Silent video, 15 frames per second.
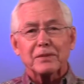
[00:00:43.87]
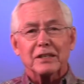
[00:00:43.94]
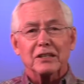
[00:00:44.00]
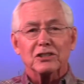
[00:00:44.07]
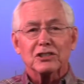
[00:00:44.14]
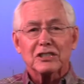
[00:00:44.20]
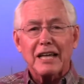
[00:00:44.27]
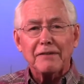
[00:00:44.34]

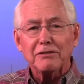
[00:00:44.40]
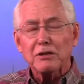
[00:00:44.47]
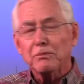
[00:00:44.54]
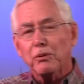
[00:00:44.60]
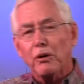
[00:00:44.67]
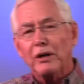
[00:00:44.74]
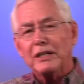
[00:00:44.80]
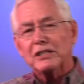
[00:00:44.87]
there's
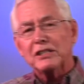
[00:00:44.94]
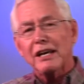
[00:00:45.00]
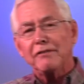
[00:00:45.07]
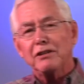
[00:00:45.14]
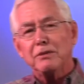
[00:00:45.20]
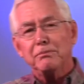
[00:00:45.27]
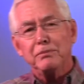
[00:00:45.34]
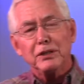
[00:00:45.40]

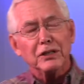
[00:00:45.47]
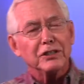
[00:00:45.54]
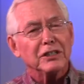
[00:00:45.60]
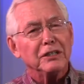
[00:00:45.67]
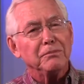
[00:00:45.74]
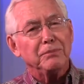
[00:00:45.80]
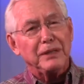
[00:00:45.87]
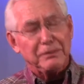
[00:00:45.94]
7.7
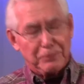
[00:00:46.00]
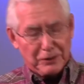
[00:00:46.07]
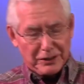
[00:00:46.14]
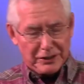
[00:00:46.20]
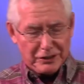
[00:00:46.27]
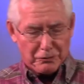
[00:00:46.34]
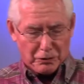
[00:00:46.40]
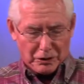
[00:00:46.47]
billion people
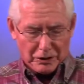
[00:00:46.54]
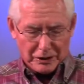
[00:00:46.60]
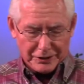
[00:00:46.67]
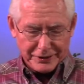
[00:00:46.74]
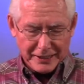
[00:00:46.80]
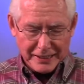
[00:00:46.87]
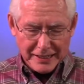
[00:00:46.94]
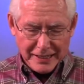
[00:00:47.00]
in the world.